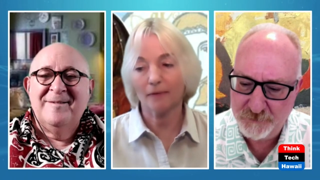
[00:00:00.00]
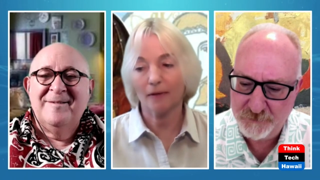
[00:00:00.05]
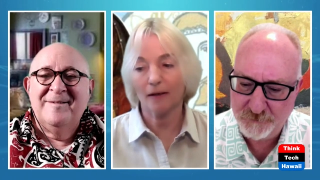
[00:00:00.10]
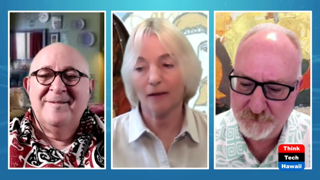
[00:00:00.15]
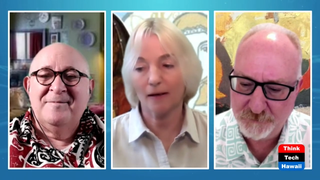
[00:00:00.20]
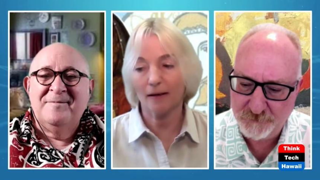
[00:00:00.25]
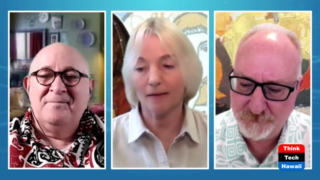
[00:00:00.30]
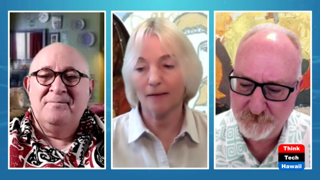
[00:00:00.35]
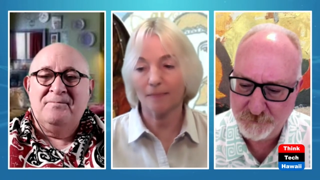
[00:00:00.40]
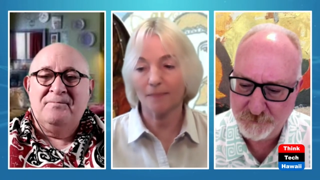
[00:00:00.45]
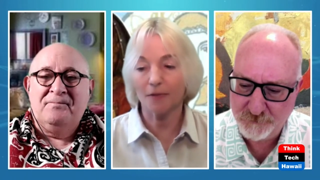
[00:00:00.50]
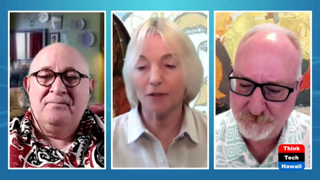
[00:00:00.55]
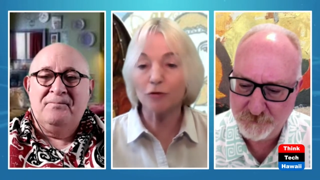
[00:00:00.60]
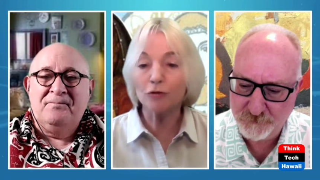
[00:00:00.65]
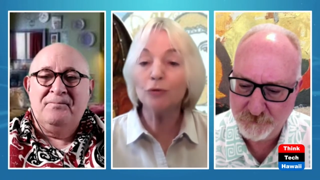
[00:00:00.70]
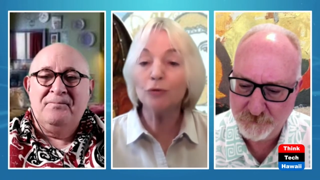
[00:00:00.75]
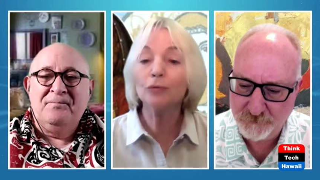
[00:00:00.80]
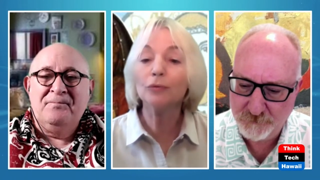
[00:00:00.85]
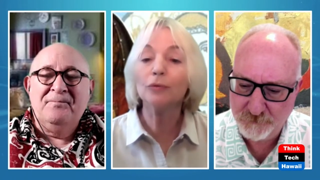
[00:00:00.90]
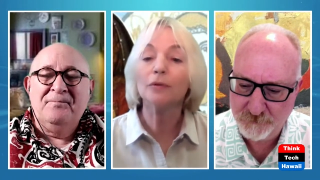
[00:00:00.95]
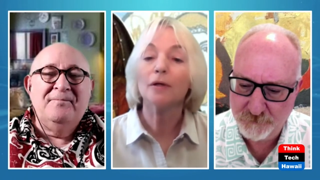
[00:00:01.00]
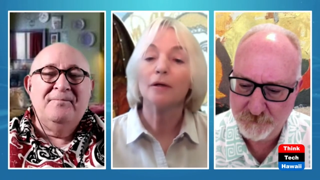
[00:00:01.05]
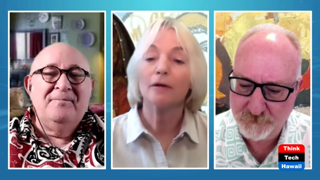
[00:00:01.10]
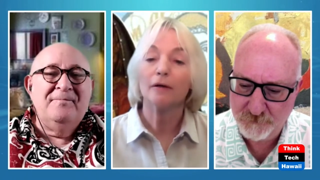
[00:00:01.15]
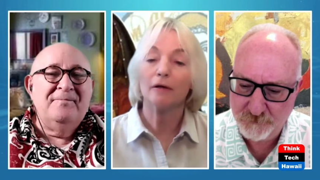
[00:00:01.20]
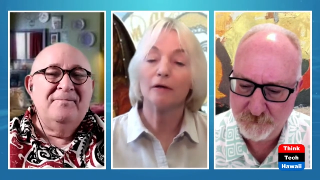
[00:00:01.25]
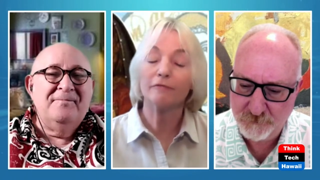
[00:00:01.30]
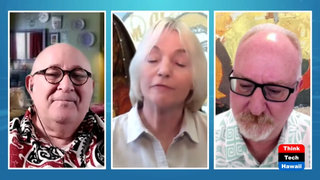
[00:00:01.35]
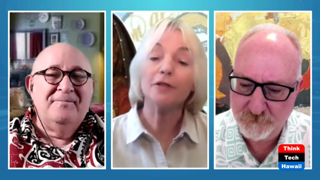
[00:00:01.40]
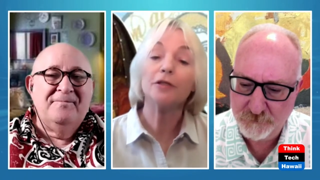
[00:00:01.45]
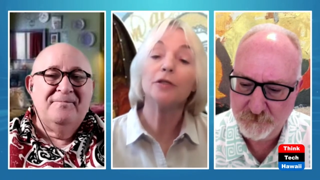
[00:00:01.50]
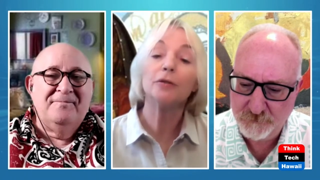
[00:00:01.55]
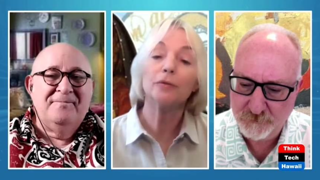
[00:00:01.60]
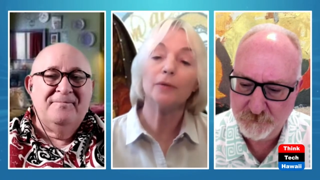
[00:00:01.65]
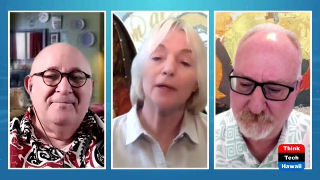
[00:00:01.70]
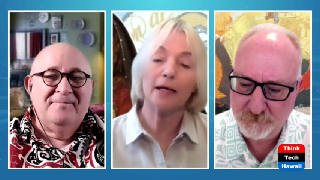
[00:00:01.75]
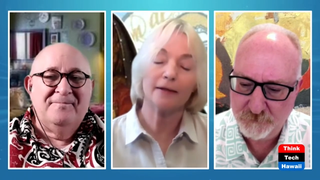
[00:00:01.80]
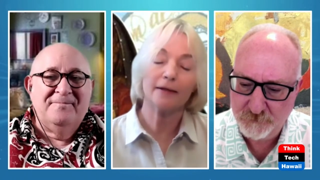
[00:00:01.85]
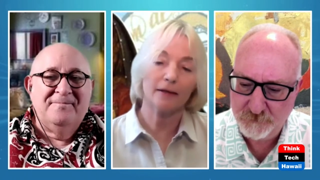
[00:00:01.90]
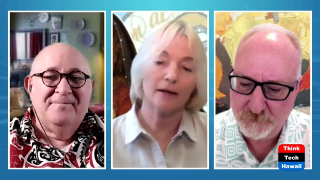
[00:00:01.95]
Speaker 1: the tool of a
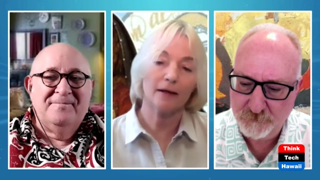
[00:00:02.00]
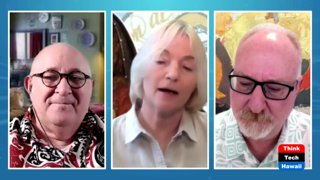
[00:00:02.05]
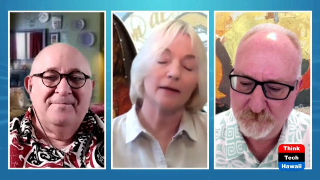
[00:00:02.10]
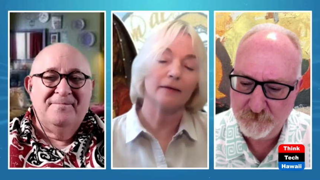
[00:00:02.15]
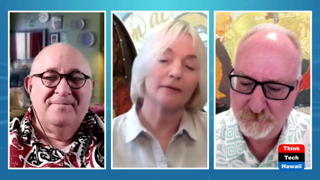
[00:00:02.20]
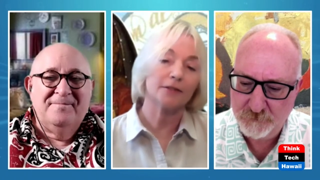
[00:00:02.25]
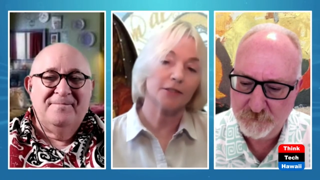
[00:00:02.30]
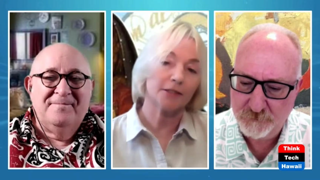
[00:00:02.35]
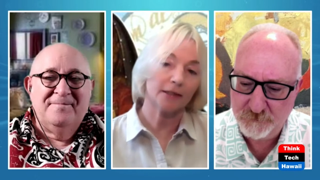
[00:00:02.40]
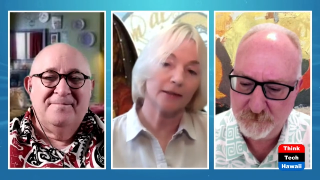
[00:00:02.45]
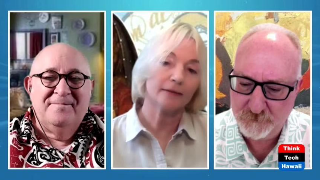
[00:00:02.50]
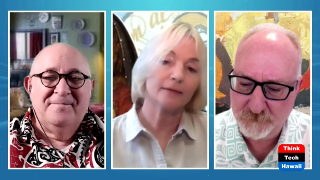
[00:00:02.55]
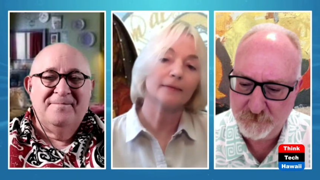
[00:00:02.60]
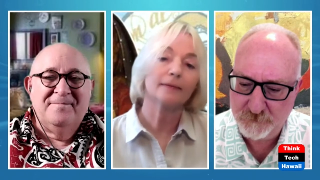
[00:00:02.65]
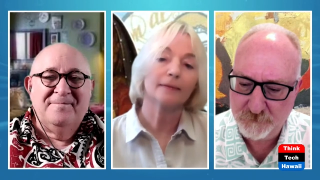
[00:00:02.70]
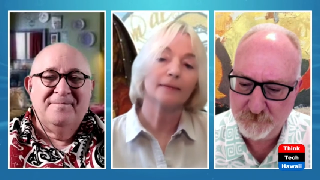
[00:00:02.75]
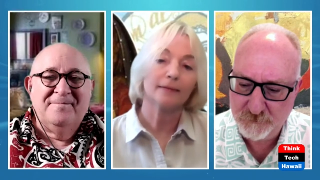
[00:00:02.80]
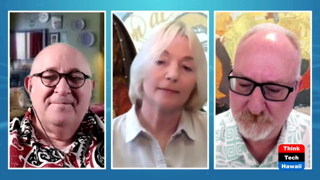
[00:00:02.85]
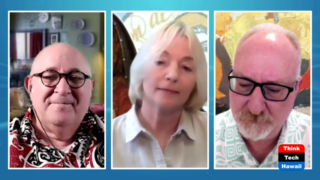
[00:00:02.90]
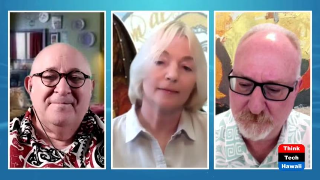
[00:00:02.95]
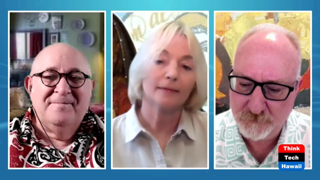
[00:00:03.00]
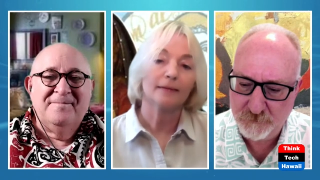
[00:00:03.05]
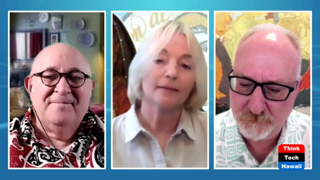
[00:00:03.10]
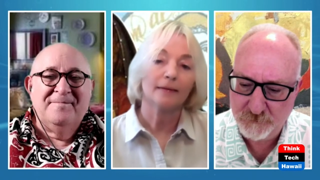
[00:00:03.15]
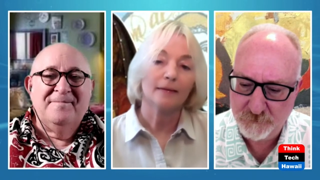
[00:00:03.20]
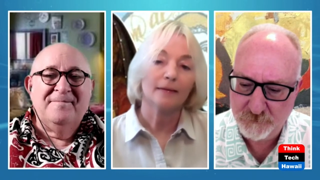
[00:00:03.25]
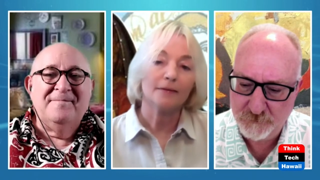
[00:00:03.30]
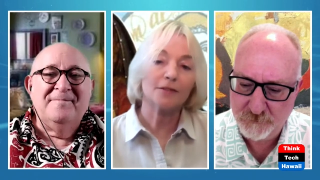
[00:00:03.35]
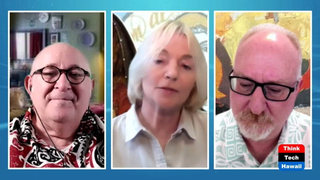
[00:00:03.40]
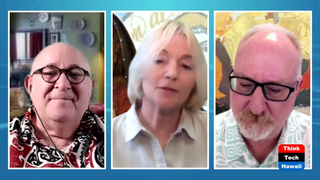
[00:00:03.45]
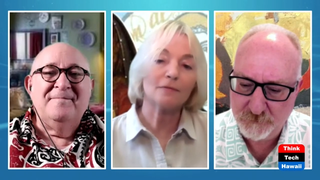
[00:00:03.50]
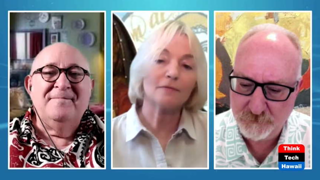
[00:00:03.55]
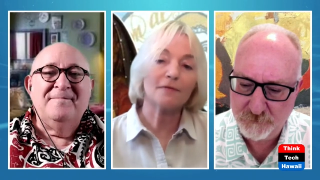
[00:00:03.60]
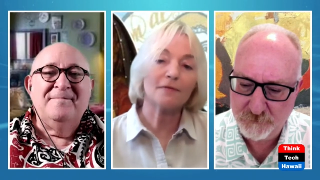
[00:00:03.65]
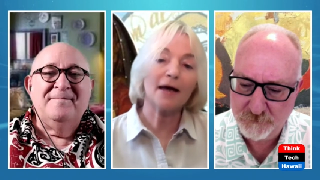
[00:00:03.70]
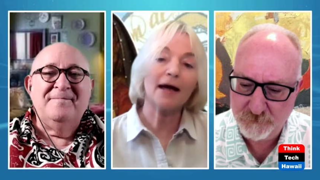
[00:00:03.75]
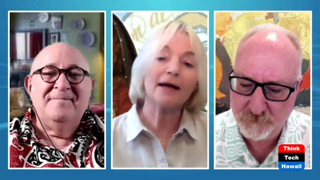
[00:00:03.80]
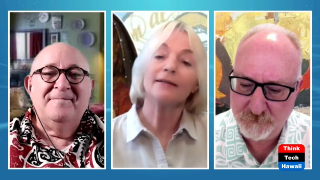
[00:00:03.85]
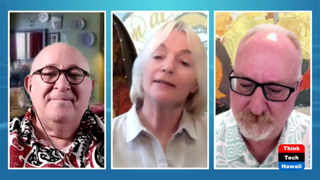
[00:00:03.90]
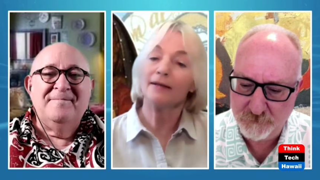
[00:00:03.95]
new ideology. So
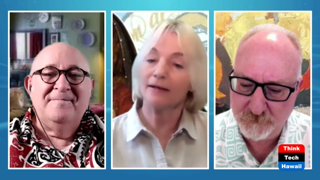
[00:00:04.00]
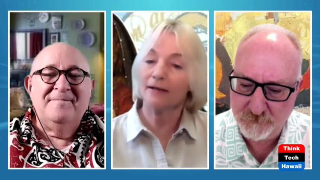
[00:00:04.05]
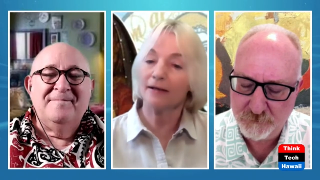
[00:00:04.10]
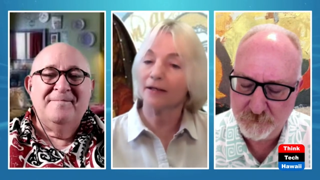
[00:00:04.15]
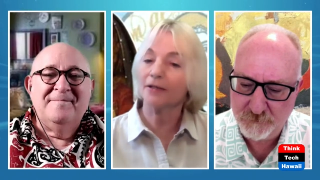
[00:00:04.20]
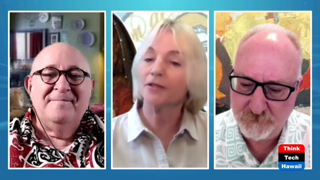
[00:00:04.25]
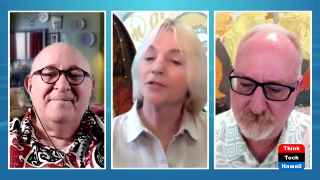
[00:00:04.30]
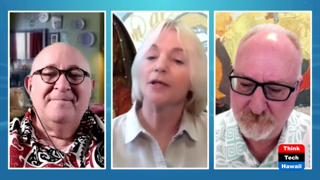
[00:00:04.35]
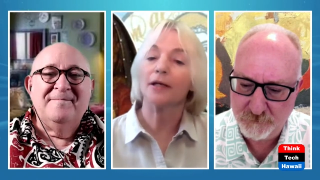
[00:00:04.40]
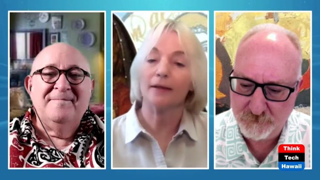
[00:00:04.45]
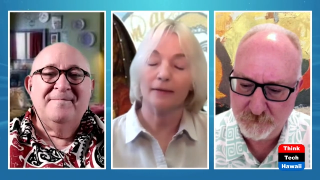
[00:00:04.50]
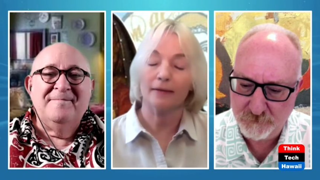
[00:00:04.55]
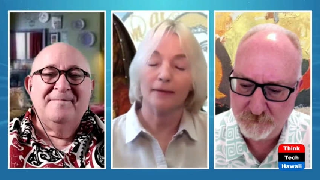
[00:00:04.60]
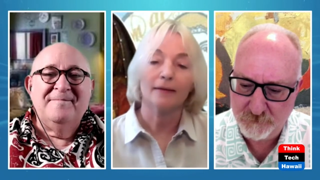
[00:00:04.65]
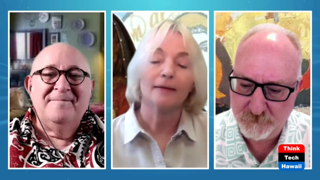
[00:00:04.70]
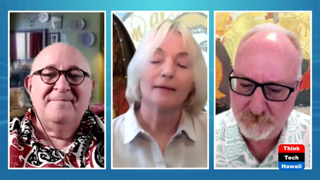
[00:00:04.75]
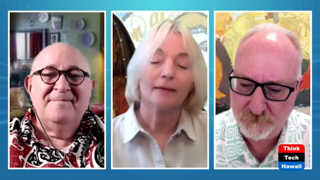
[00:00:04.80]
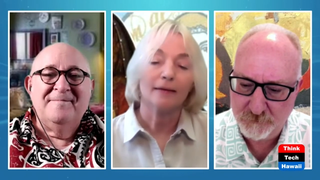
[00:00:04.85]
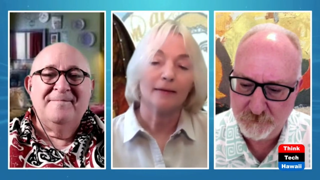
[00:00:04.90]
that, in a nutshell,